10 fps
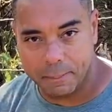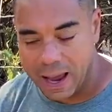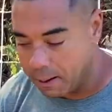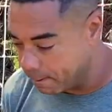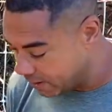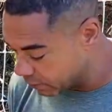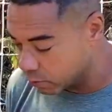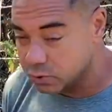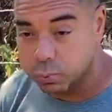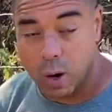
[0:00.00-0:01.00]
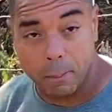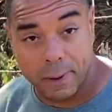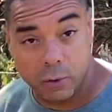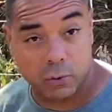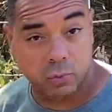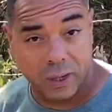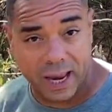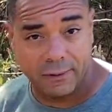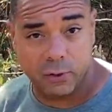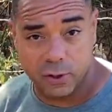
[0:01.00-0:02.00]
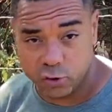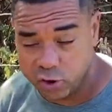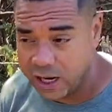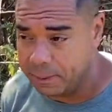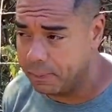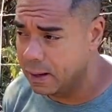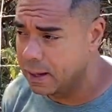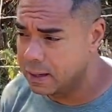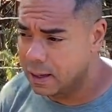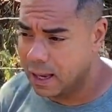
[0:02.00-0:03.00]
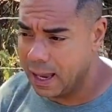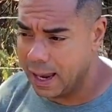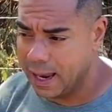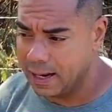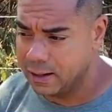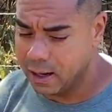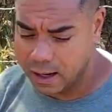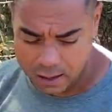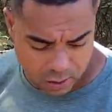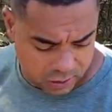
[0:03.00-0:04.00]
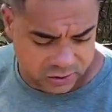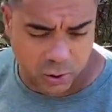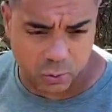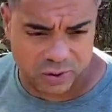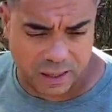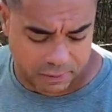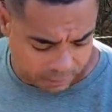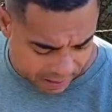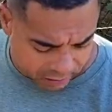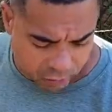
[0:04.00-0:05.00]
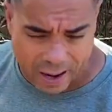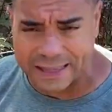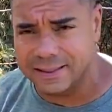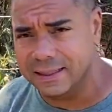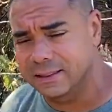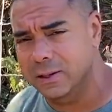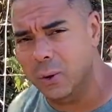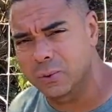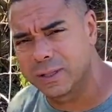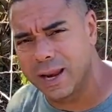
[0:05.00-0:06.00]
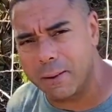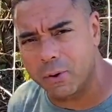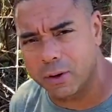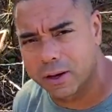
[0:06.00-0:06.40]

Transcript: about minerals, what minerals we gave to the sheep, and uh, also something about grazing. So today we're going to